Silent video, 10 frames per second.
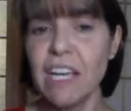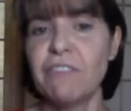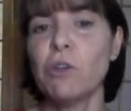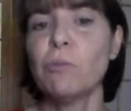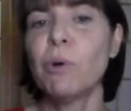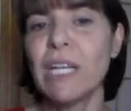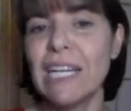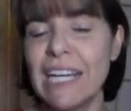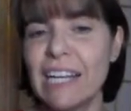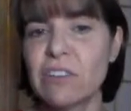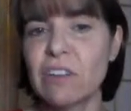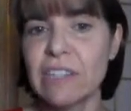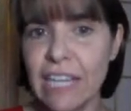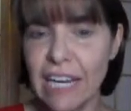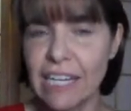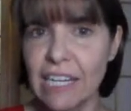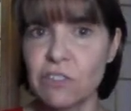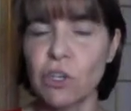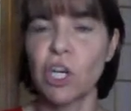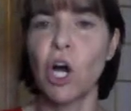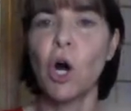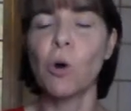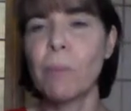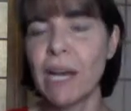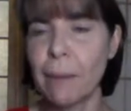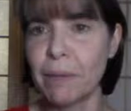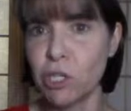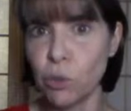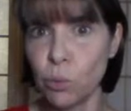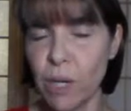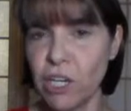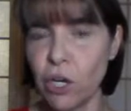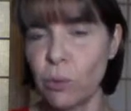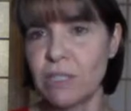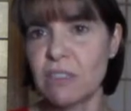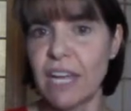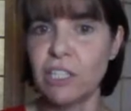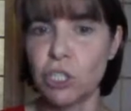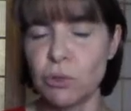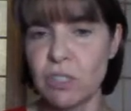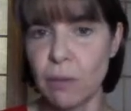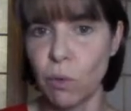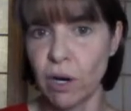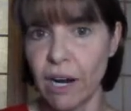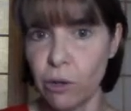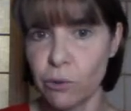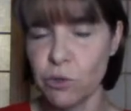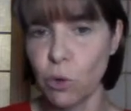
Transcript: If you put it in as a link, it's going to open up a new window and send you somewhere else.